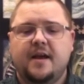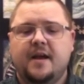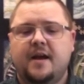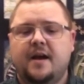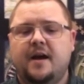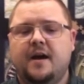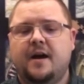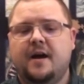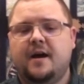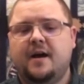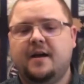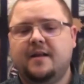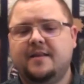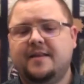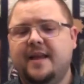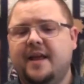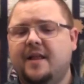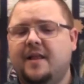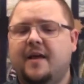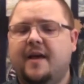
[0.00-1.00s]
Uh,
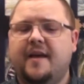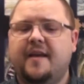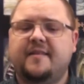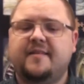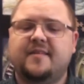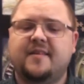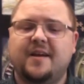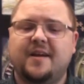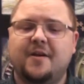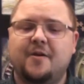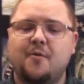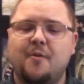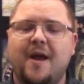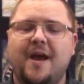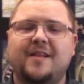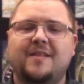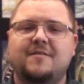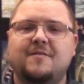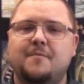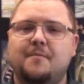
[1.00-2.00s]
they like a
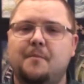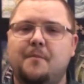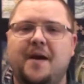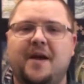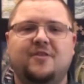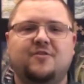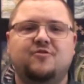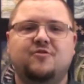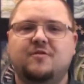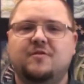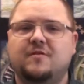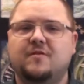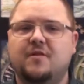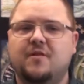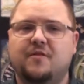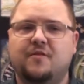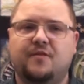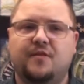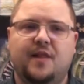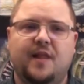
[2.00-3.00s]
grand passion
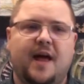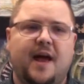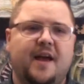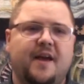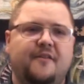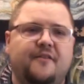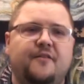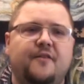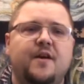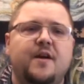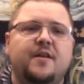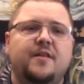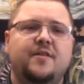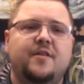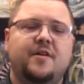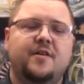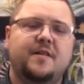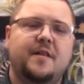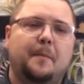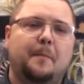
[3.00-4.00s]
of life.
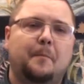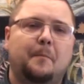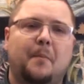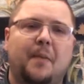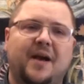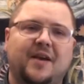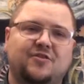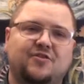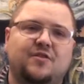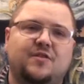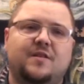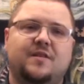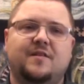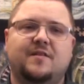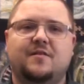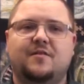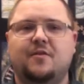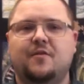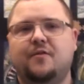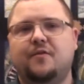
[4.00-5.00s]
They're the
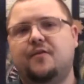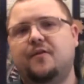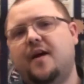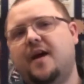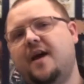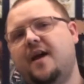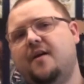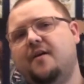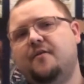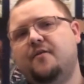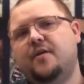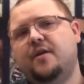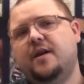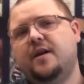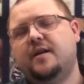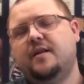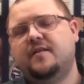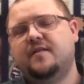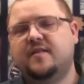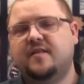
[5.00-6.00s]
passionatest of
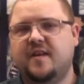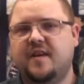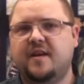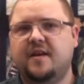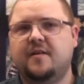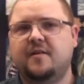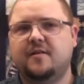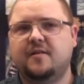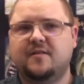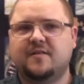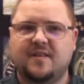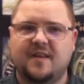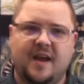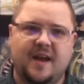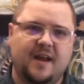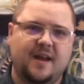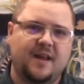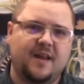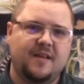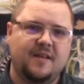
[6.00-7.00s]
every single
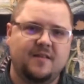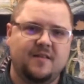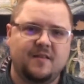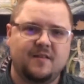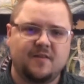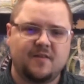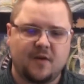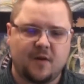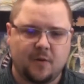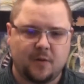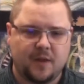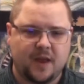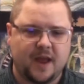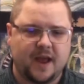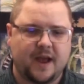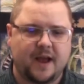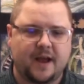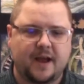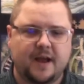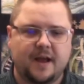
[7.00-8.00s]
sign in the
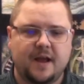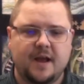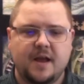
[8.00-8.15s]
zodiac.